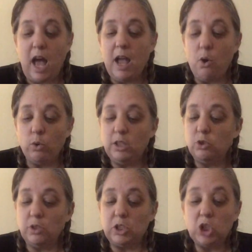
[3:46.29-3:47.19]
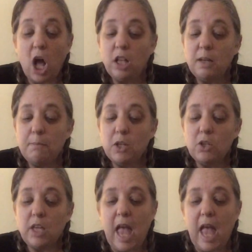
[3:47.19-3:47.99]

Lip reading: I only drink chocolate milk